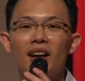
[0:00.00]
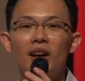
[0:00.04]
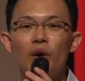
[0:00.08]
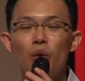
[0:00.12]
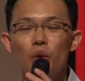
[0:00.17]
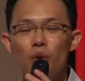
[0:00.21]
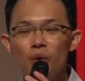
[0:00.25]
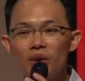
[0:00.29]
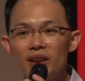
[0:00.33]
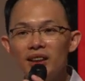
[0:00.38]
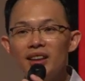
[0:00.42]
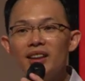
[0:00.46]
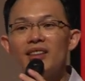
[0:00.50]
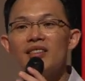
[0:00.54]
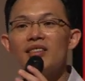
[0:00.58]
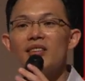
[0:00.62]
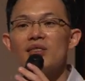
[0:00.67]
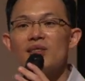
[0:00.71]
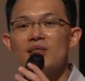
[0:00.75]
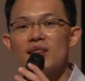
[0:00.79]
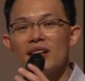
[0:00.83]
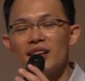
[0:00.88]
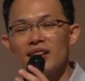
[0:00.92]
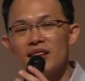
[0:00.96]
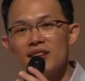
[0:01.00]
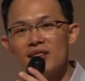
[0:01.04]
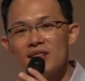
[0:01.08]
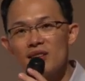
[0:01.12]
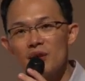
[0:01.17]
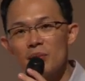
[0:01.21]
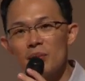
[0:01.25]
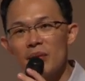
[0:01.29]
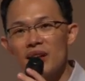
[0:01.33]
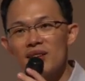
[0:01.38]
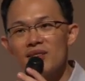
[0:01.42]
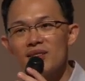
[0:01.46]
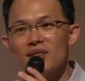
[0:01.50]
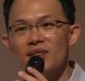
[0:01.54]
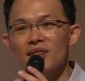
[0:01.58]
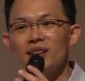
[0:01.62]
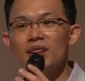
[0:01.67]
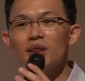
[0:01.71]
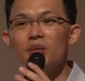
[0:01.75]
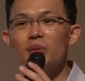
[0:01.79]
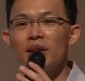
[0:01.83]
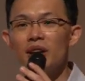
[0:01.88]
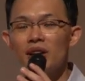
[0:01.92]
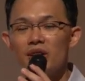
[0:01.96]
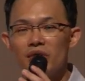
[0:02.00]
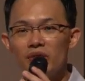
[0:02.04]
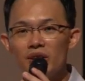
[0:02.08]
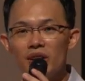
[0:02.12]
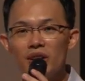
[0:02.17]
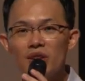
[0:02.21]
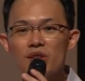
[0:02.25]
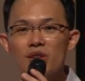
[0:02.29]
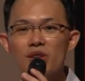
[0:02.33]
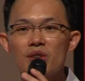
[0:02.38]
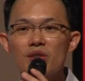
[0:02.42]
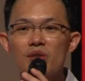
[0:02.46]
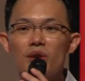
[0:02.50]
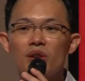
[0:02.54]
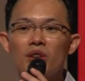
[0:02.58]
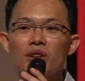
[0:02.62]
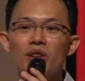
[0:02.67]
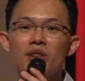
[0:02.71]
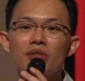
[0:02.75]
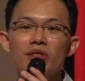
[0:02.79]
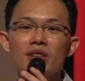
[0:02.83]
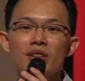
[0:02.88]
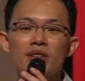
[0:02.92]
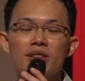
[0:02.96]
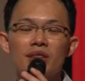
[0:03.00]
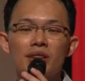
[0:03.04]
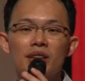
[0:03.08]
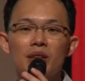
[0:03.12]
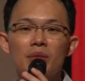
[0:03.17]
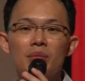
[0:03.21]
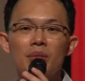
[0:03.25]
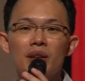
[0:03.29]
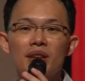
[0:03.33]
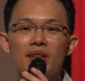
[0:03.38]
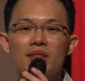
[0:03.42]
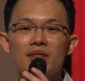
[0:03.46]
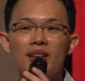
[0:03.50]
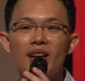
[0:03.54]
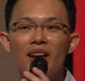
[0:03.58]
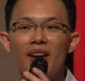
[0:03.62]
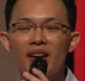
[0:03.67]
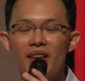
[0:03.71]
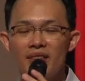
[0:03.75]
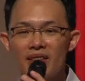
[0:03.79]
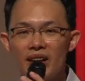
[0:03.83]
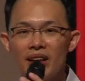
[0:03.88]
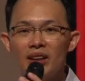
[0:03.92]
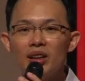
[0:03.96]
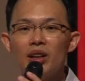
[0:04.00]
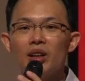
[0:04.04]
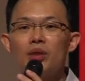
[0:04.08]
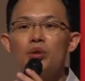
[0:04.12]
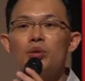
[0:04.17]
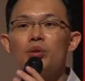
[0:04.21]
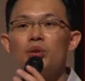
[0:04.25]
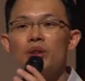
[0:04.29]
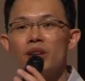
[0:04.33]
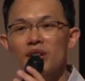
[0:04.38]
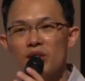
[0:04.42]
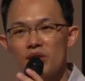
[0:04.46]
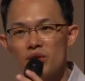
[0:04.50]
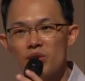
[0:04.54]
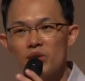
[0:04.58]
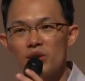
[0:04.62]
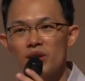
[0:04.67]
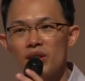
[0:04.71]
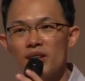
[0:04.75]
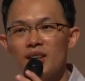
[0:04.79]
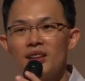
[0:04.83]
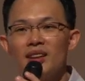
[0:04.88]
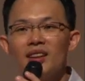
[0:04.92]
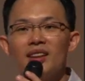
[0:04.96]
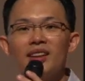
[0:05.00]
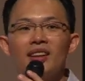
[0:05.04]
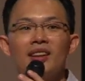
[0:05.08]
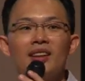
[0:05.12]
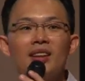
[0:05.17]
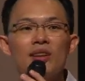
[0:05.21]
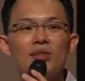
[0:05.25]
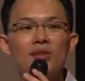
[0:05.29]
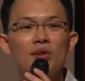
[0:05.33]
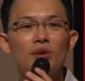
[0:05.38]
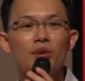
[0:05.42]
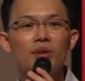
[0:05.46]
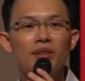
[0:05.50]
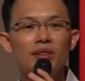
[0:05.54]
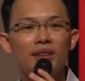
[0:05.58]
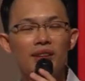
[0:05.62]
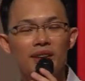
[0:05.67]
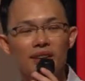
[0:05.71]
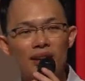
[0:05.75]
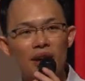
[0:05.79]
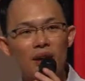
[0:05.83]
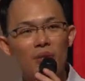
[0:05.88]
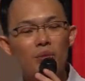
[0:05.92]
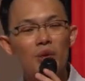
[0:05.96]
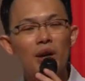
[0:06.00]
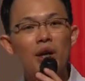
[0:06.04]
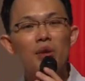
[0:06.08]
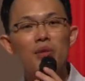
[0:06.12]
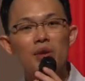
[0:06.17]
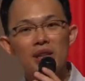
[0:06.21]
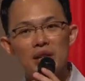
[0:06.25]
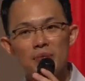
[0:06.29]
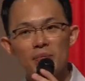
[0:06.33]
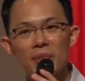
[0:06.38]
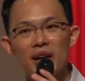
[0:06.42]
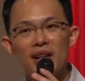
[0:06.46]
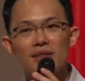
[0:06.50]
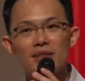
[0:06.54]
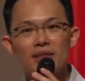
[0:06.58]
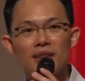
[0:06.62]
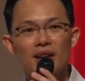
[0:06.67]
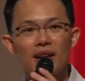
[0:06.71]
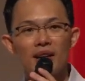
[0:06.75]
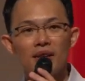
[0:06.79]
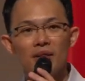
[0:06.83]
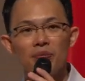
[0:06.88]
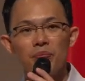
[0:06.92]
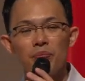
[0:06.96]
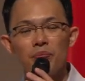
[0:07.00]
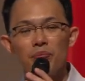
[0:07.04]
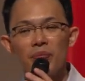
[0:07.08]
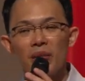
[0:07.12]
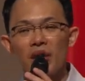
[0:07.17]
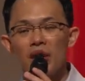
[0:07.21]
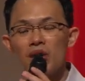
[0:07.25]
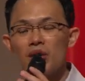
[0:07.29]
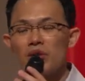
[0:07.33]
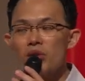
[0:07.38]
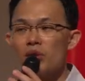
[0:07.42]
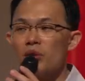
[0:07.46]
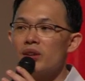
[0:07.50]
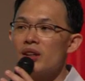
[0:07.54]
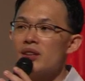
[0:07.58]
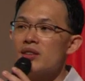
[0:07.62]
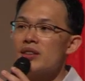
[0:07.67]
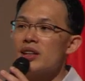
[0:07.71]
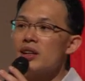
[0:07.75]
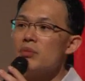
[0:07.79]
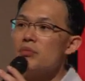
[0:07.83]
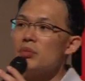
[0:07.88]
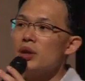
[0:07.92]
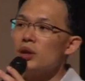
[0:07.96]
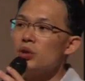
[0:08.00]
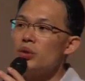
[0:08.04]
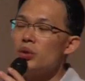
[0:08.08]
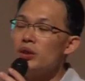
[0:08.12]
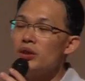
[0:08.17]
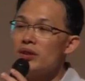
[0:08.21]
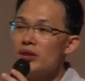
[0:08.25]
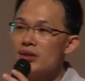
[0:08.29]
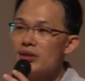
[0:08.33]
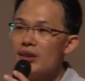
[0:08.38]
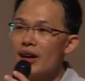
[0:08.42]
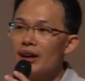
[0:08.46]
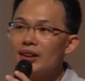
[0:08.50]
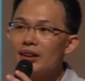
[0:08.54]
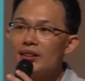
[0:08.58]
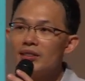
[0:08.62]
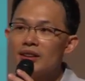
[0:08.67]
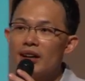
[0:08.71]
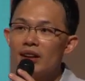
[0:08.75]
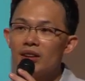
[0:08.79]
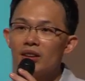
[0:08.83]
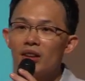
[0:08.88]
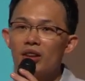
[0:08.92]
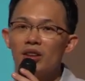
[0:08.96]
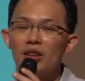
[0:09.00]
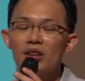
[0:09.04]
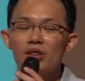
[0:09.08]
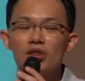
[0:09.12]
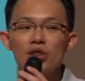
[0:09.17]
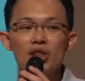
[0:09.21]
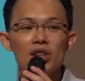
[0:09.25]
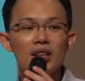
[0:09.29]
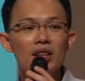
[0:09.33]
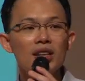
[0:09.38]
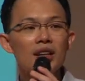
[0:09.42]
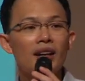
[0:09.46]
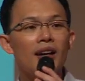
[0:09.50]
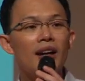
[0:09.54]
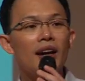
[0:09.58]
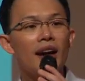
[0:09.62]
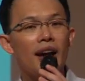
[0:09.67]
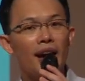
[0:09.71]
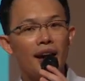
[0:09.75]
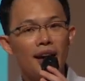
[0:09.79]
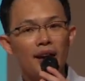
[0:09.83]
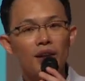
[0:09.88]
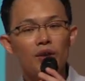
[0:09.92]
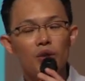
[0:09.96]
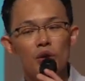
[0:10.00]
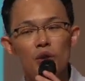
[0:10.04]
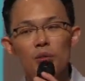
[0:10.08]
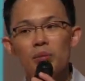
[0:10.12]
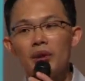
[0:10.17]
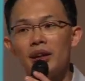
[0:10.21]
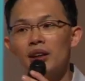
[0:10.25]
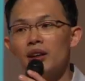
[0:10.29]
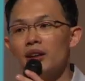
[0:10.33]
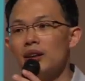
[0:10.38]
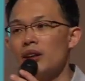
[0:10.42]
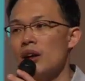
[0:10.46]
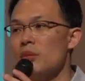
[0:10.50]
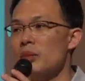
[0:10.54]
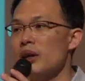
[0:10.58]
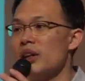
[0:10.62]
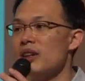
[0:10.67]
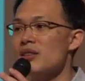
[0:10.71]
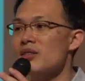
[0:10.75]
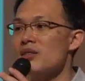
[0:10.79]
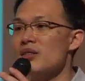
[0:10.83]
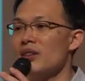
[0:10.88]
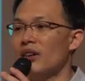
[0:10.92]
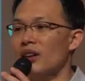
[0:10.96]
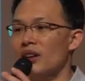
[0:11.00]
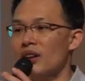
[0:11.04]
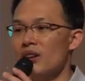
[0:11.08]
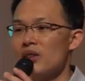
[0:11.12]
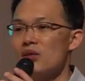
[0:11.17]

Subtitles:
Only in the second semester, when they finish the geography syllabus, then they do history. So in that way, we space it out. So the same between design and technology and home economics.